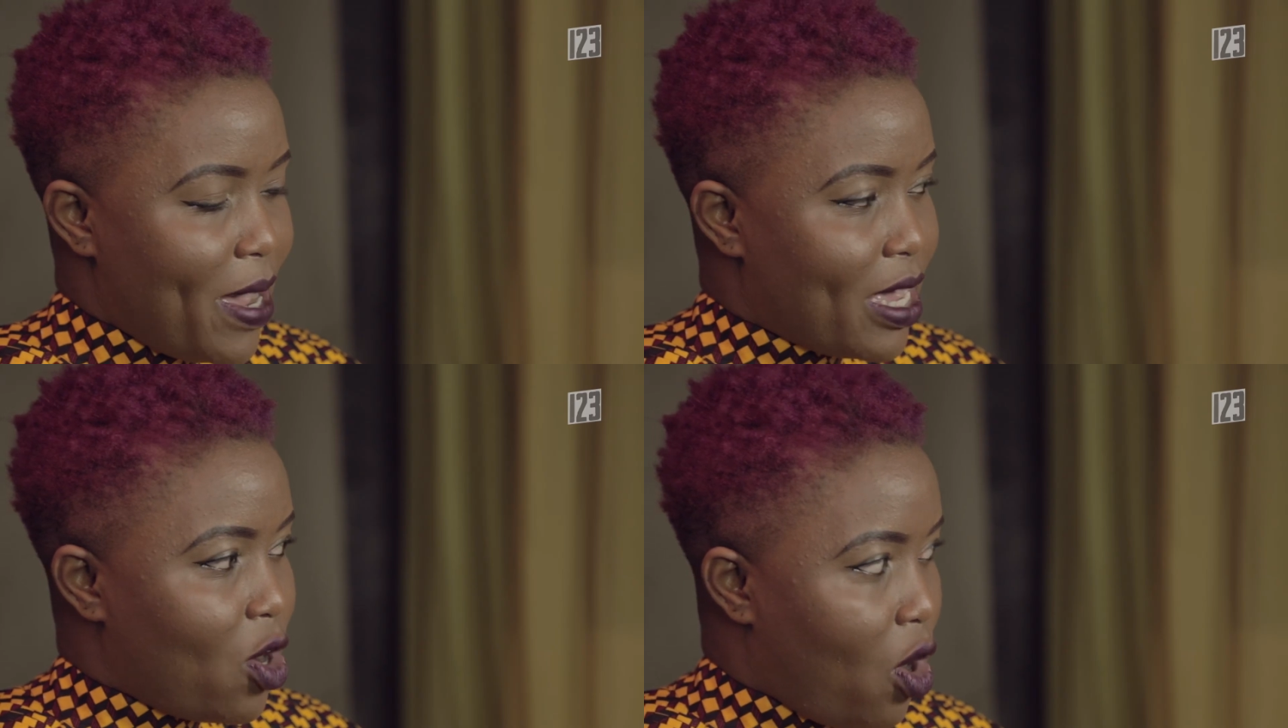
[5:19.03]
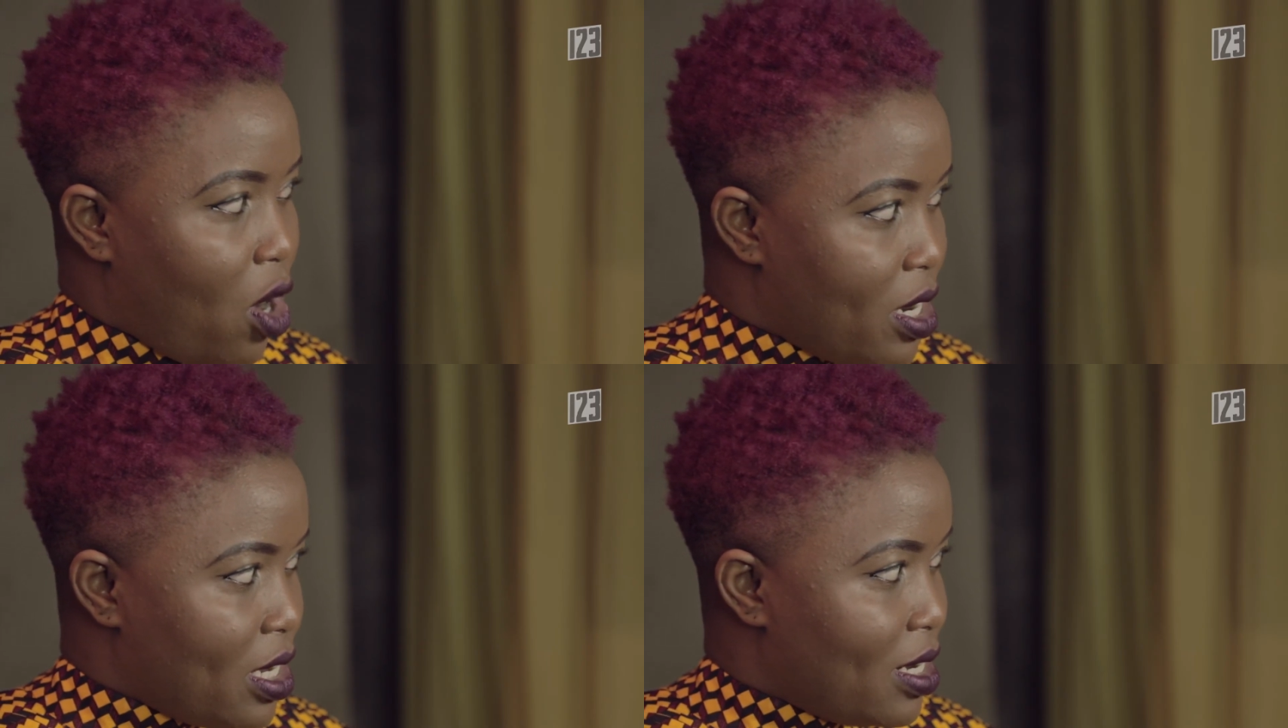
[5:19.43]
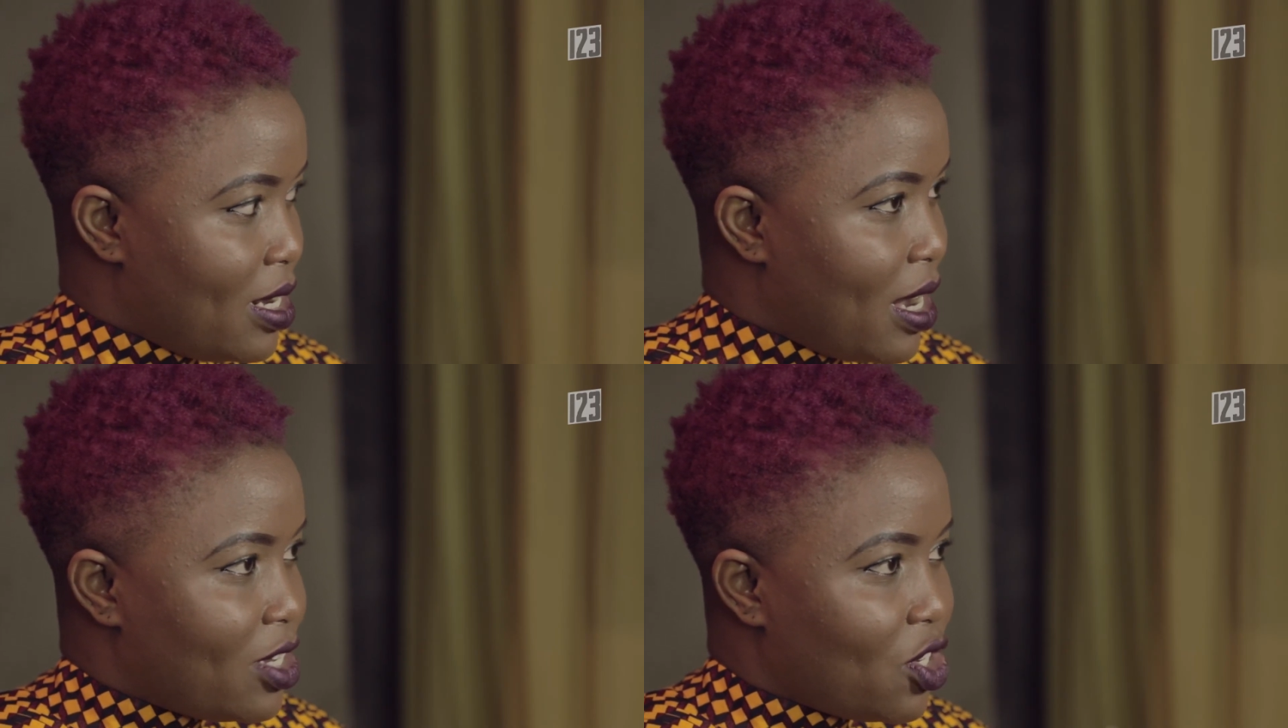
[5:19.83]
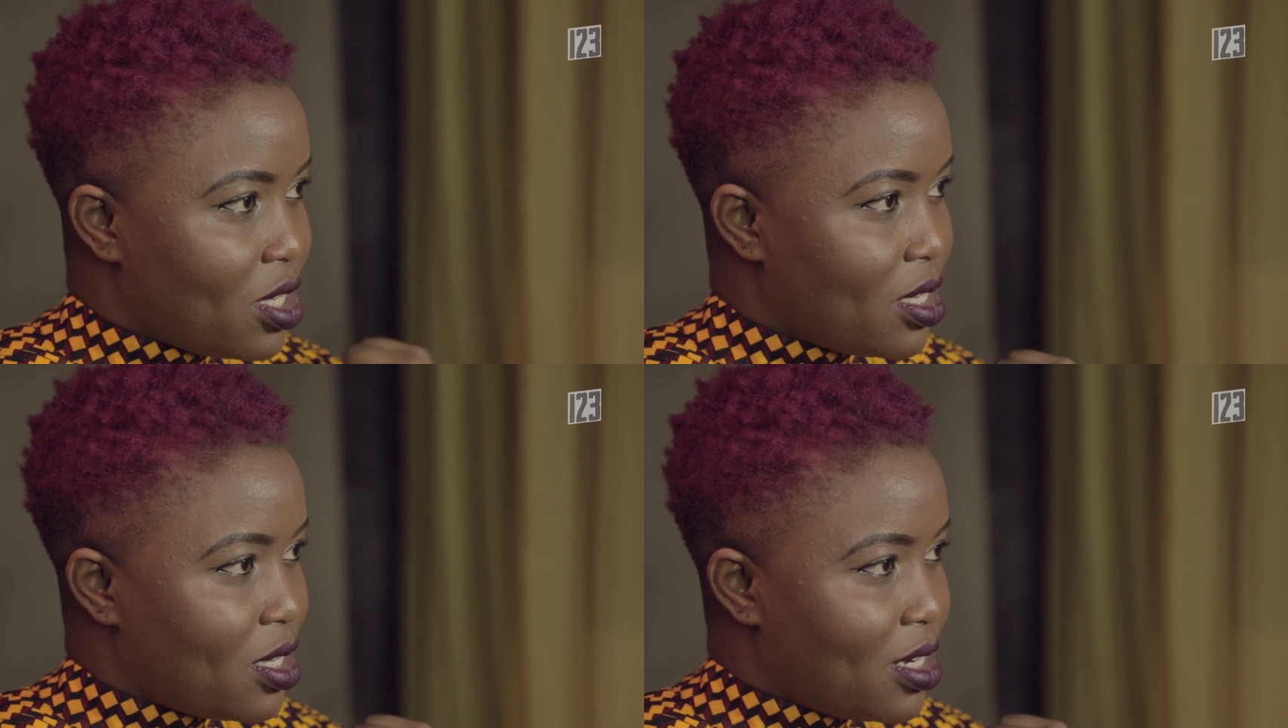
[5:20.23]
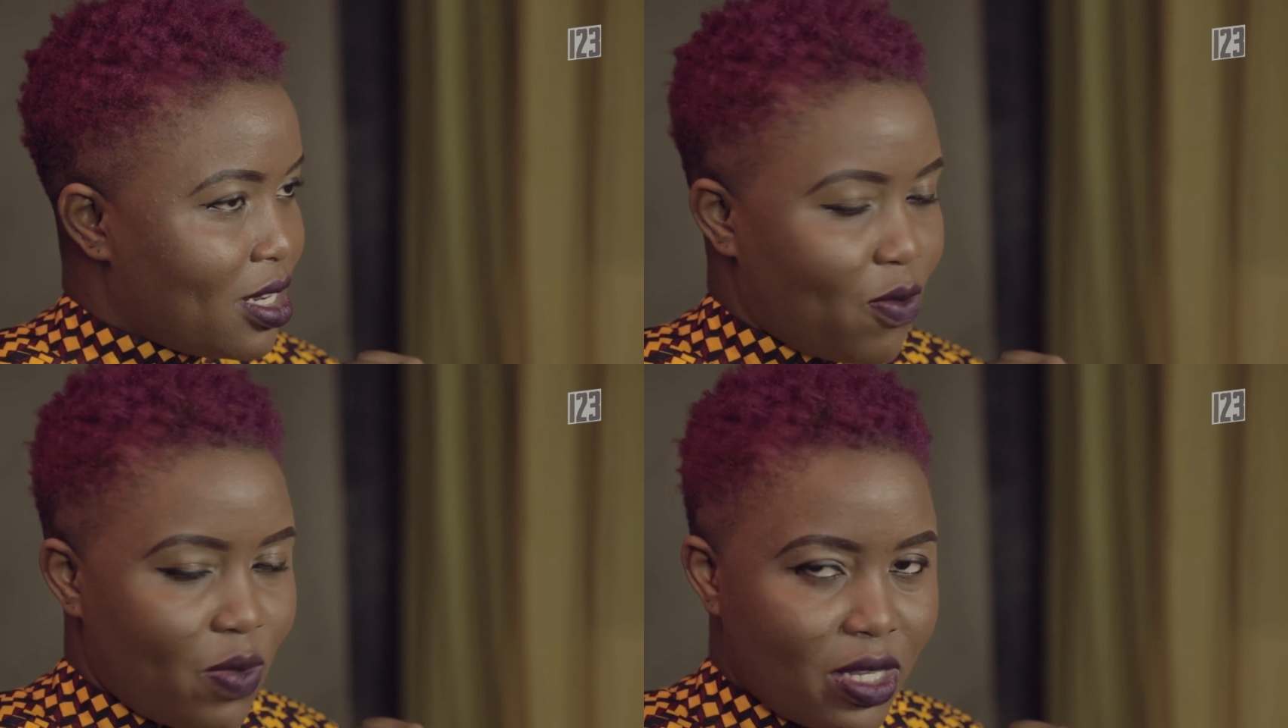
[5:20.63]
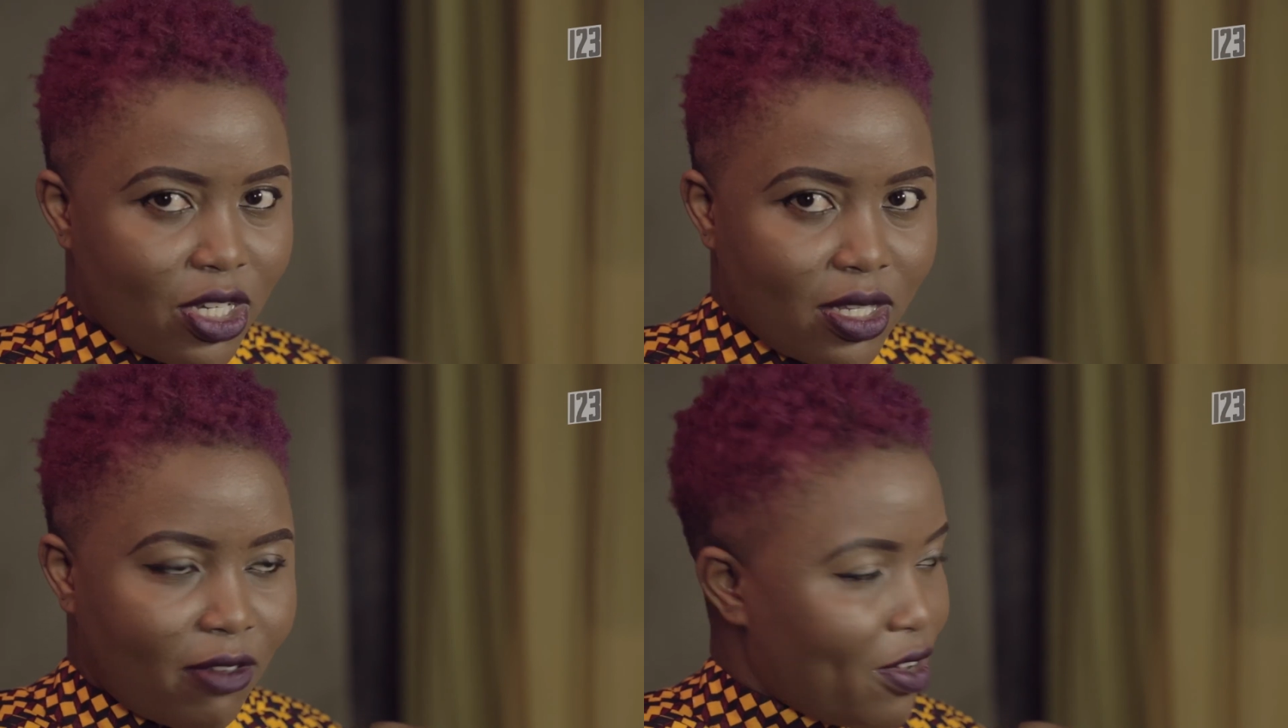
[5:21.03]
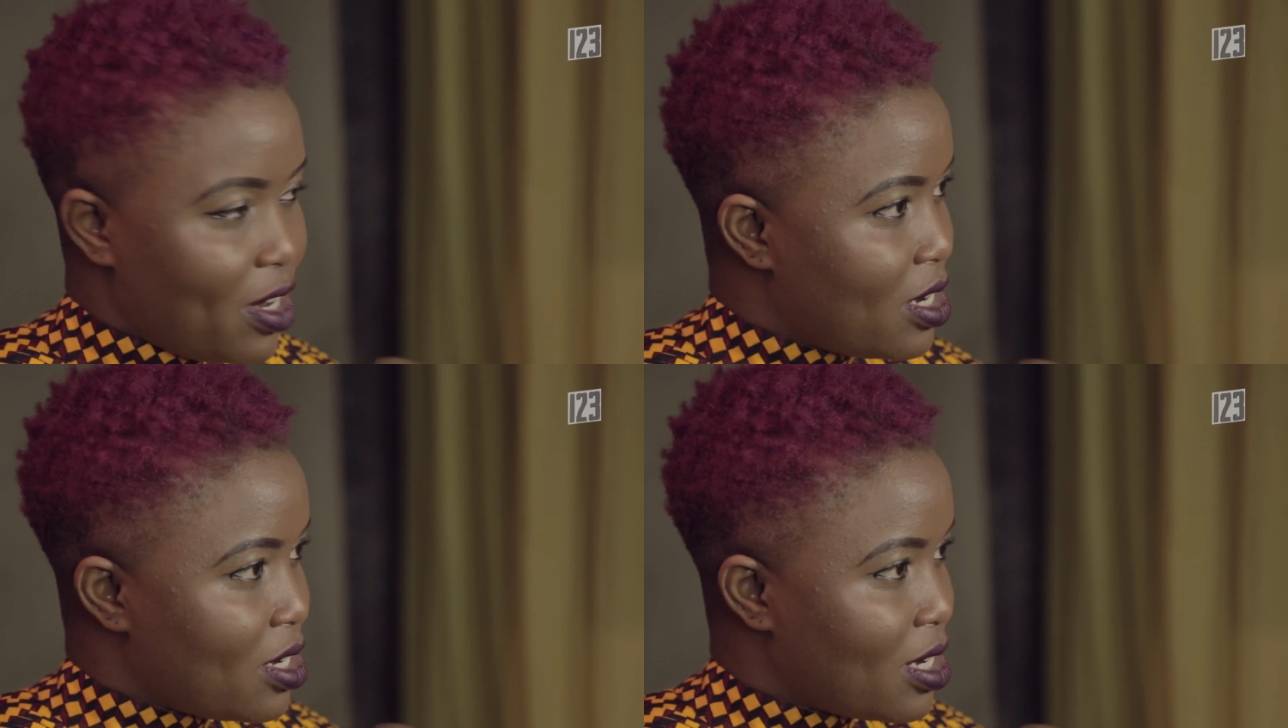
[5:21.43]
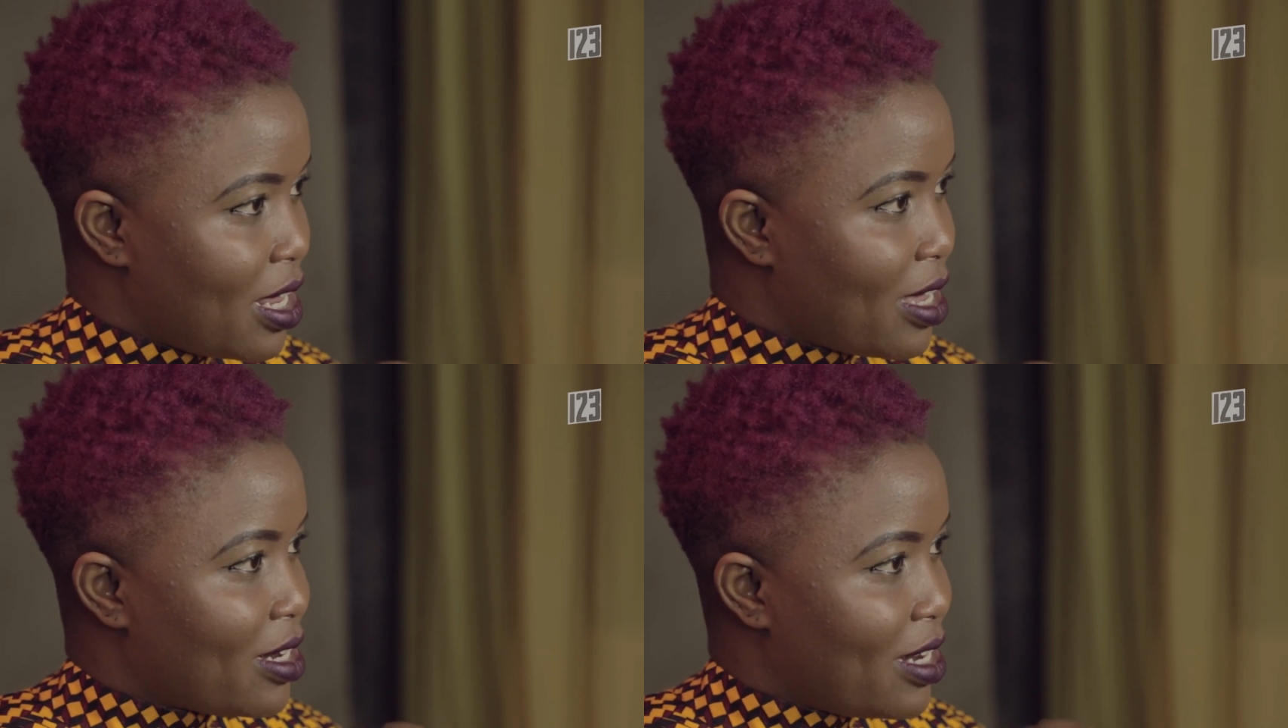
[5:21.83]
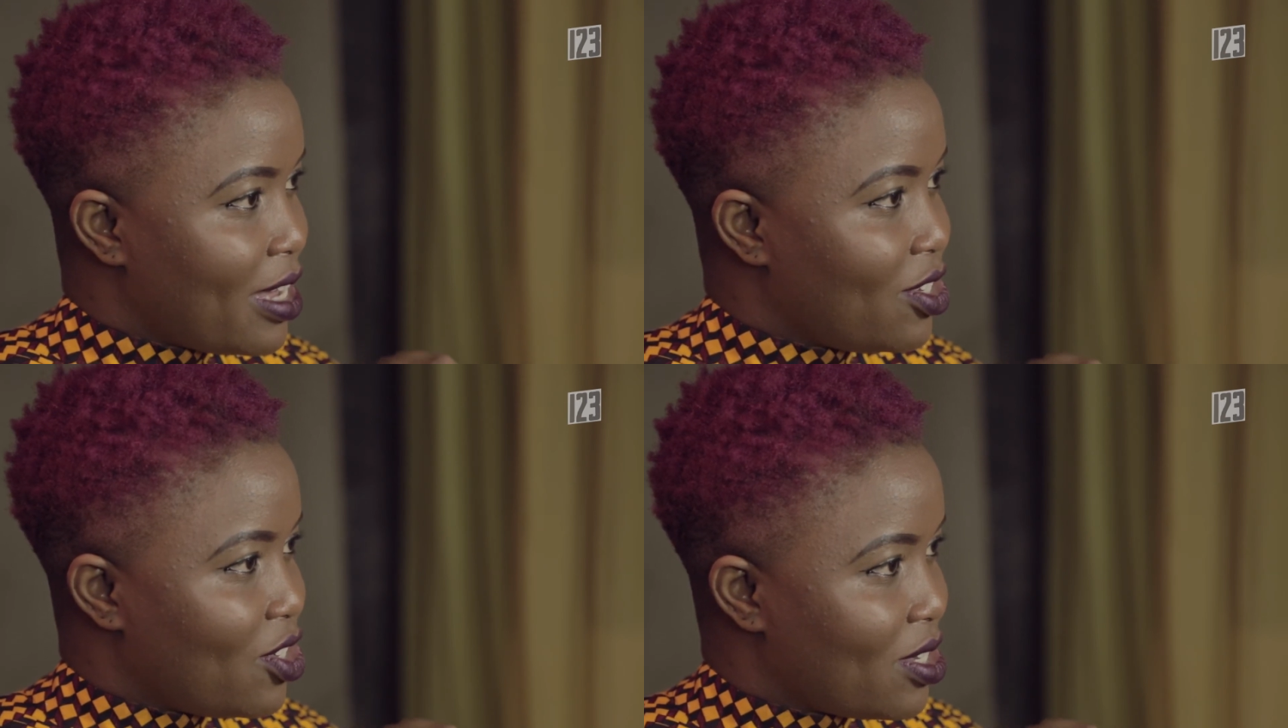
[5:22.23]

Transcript: my God, did we just finish? Like, did I,